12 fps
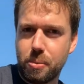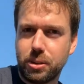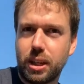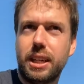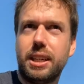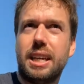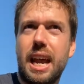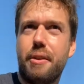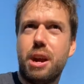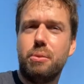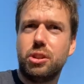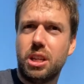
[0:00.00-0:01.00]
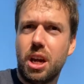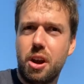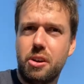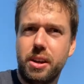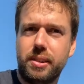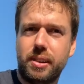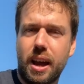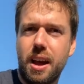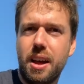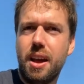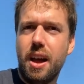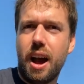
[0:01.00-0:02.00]
So this area was known as
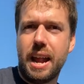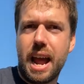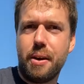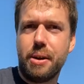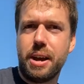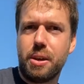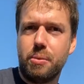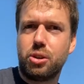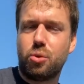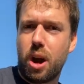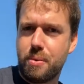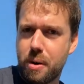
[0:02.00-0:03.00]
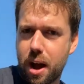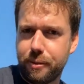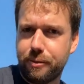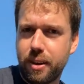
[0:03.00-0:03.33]
an area that was quite rough,